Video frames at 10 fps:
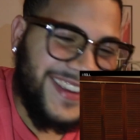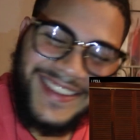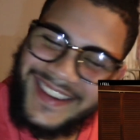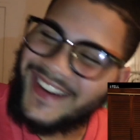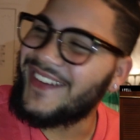
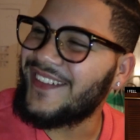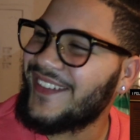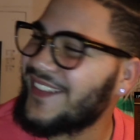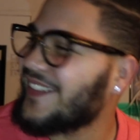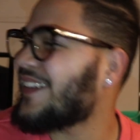
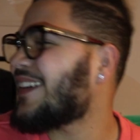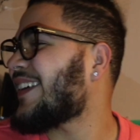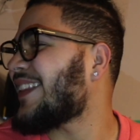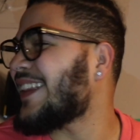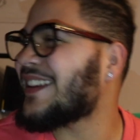Yo,
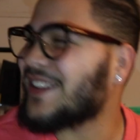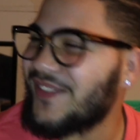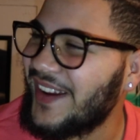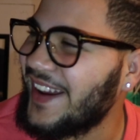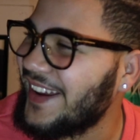this
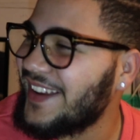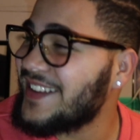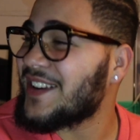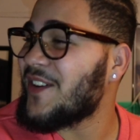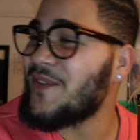man
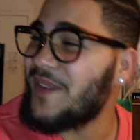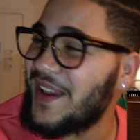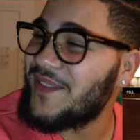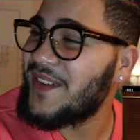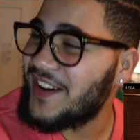is gonna
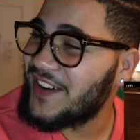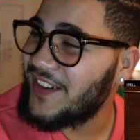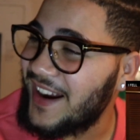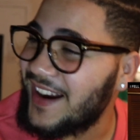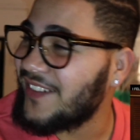make me
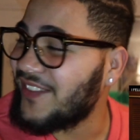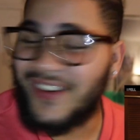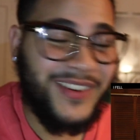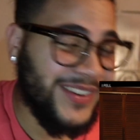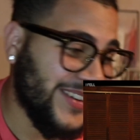cry, bro.